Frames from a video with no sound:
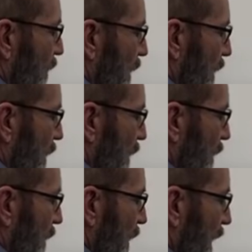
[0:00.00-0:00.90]

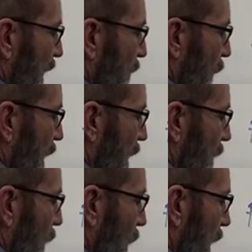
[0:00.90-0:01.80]
the decimal
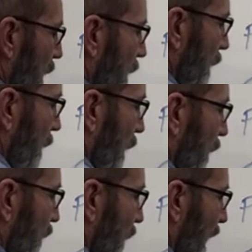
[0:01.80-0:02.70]
in 1.
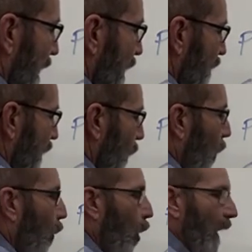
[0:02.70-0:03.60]
So that gives it
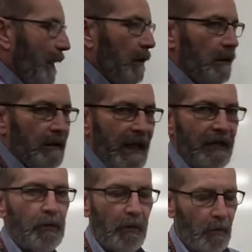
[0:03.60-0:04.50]
1.
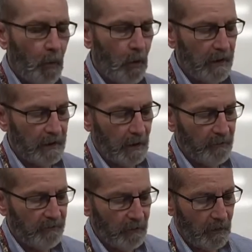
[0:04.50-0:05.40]
That's where the 1
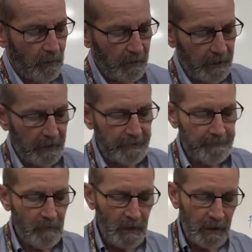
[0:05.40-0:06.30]
comes from, okay?
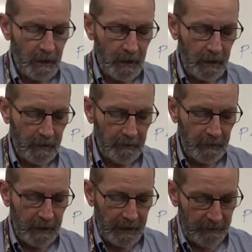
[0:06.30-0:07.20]

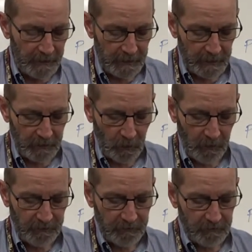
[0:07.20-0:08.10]
And then, of
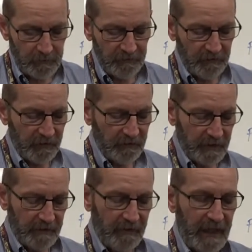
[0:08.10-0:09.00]
course, 60
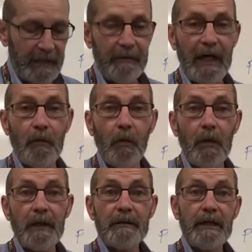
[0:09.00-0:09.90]
divided by
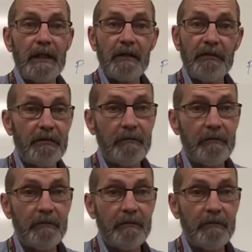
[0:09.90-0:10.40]
1 is